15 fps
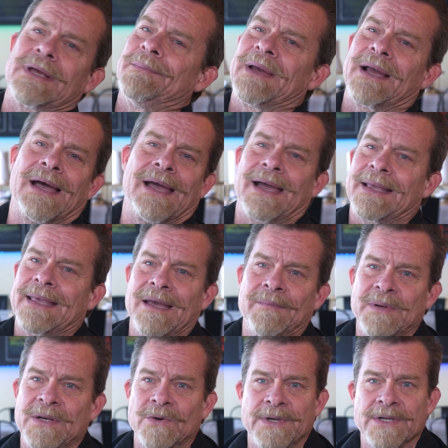I'm like, I can't
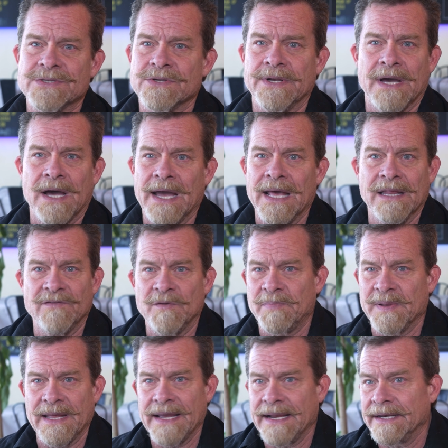be doing this on the aisle of a
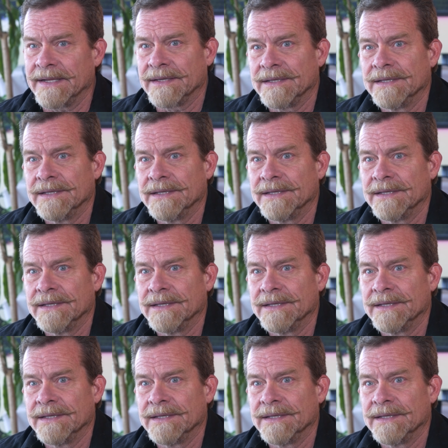plane.